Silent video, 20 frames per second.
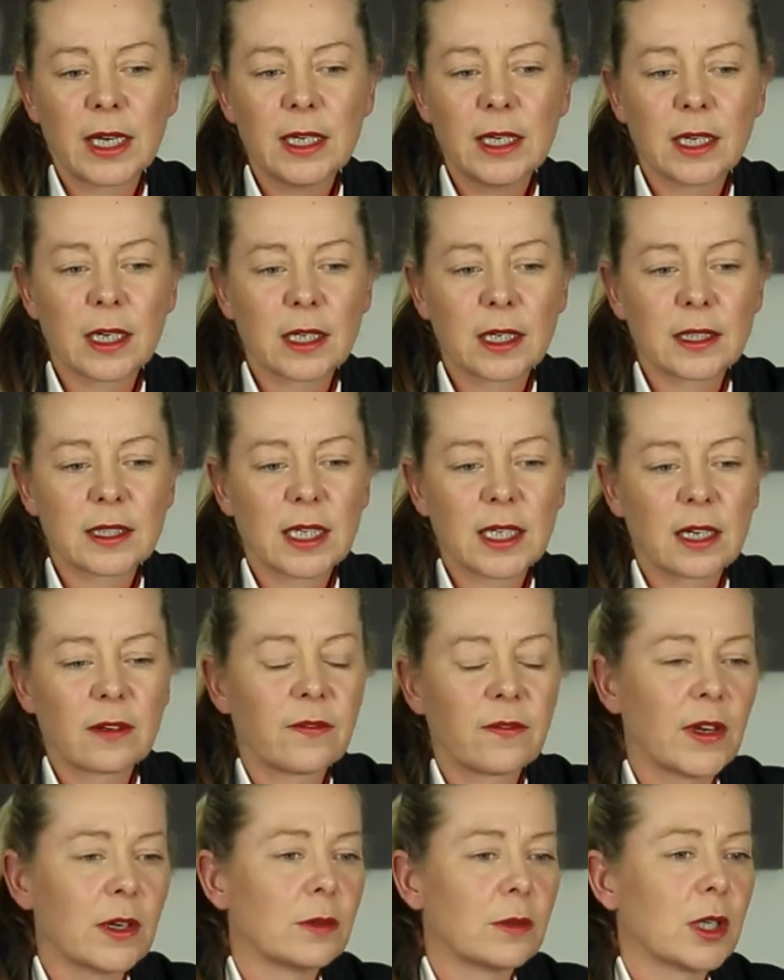you're going to sell a
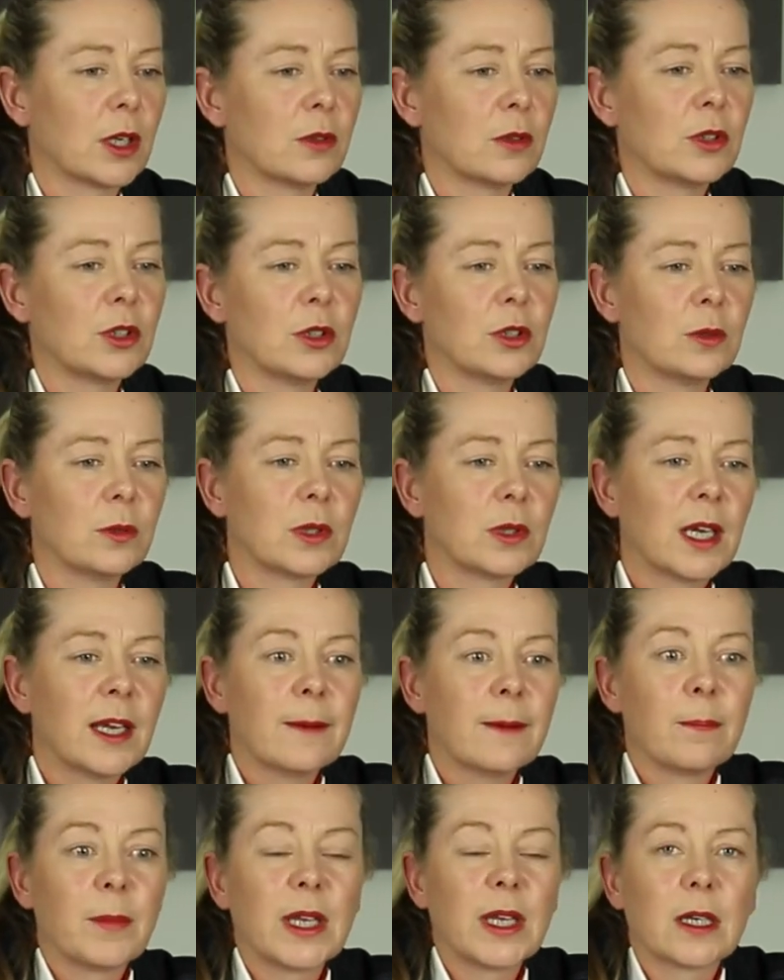photo shoot
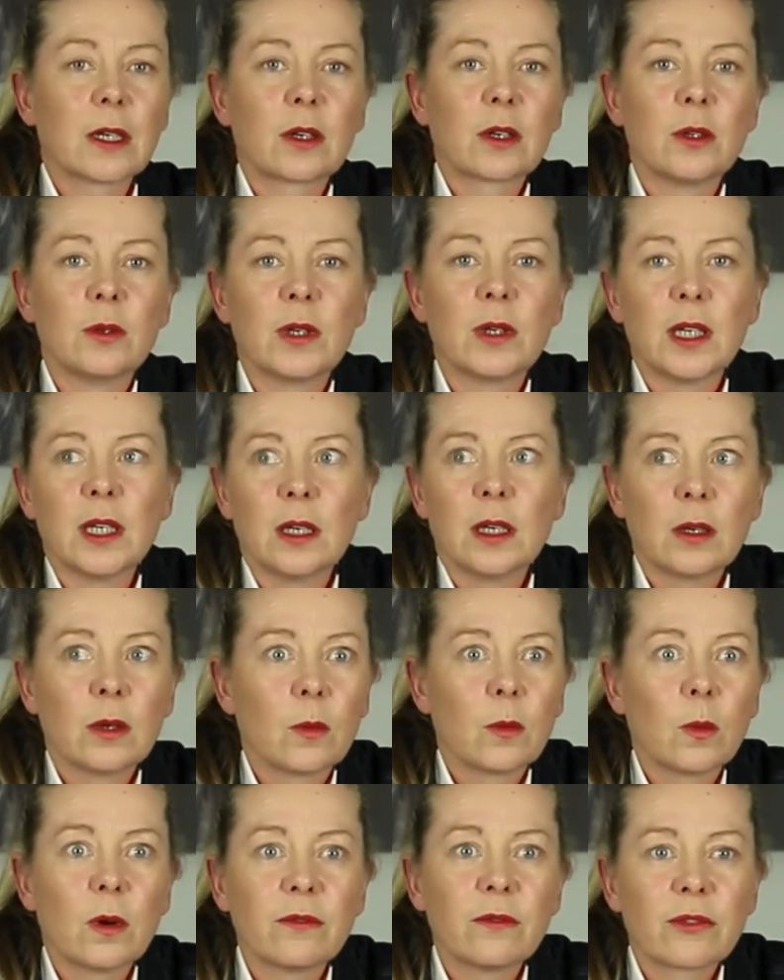including
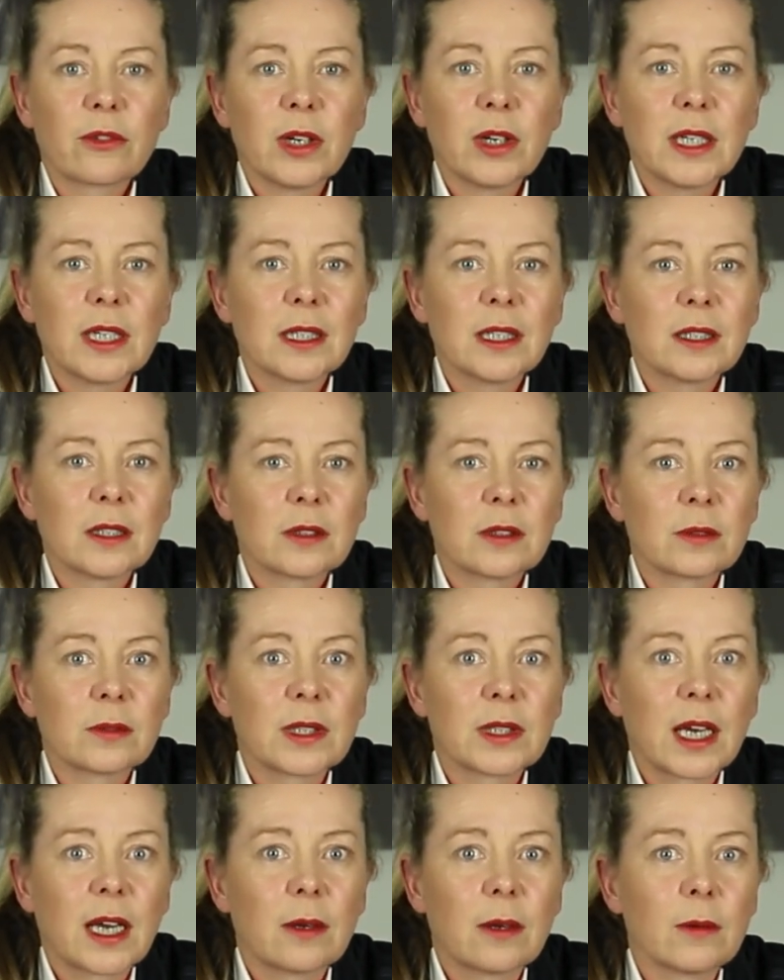1 free digital
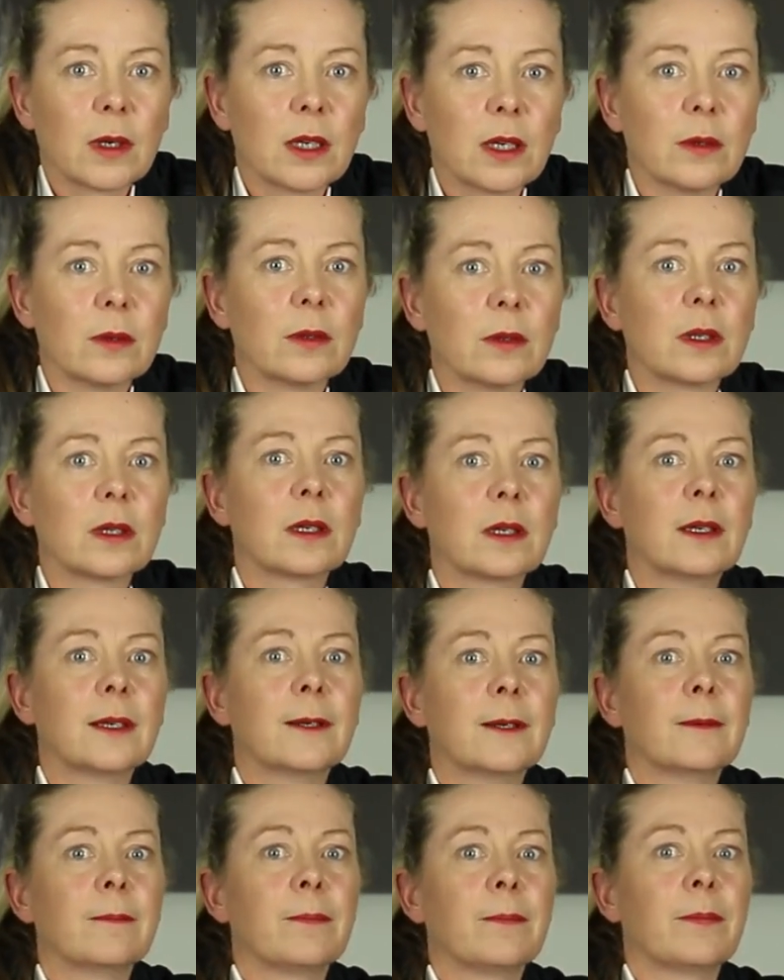download.
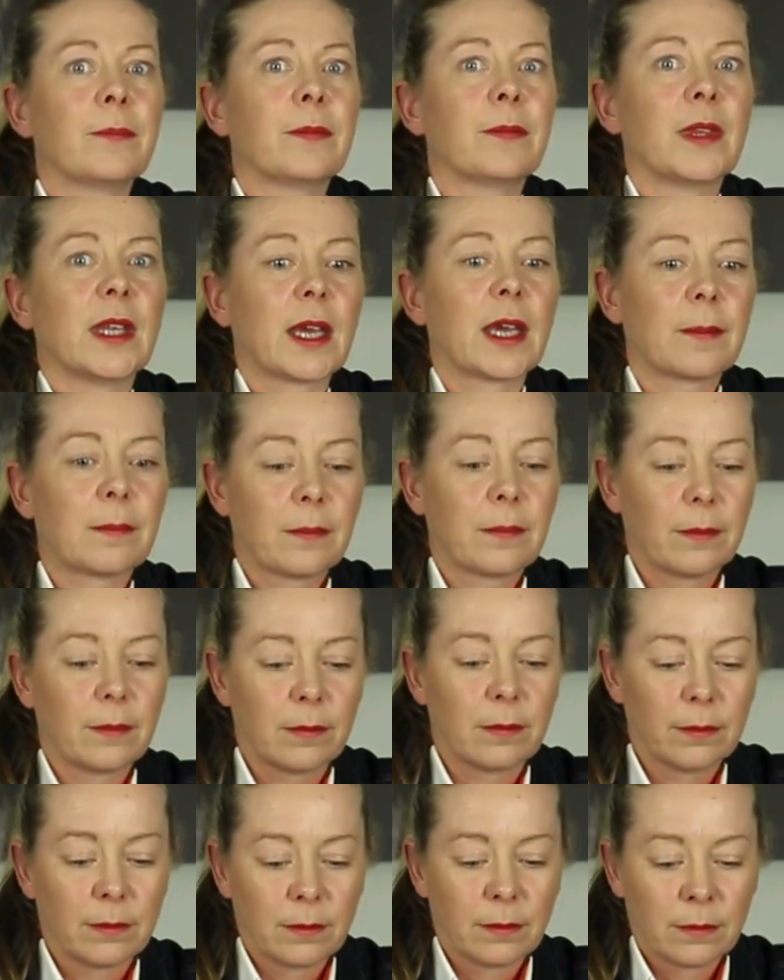Yep.
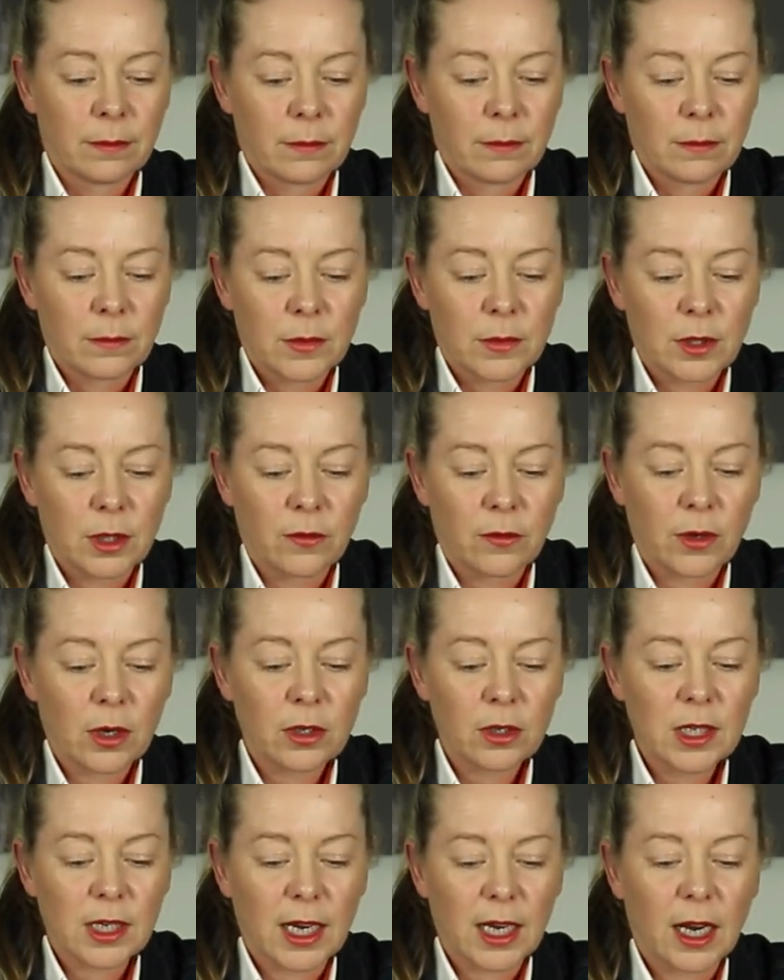So you've
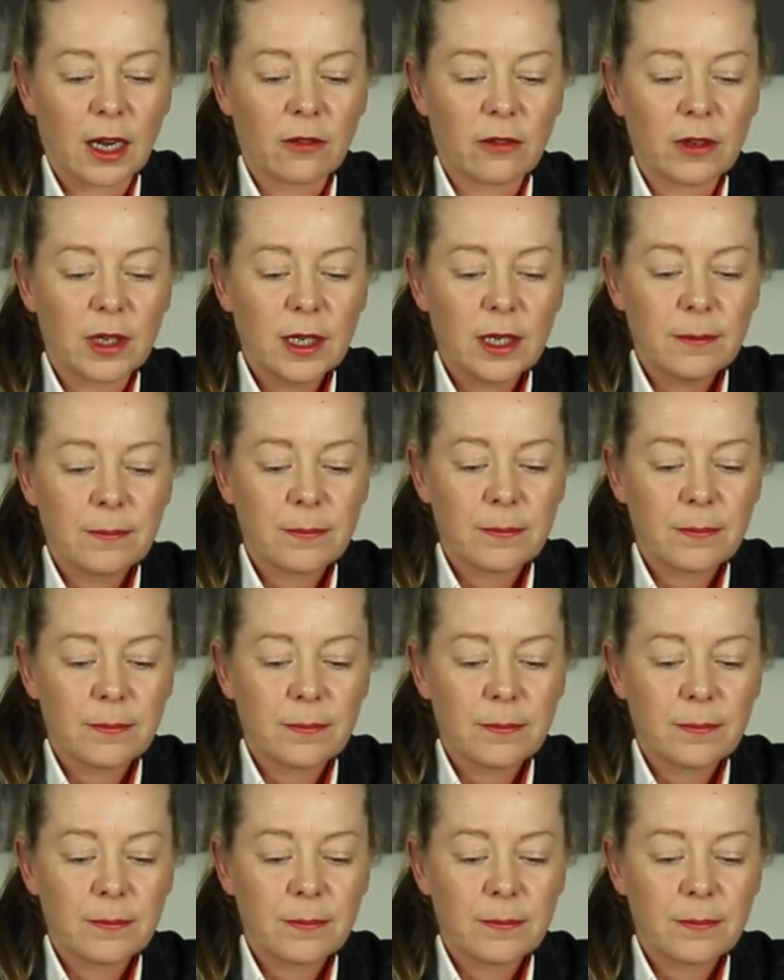got your gallery,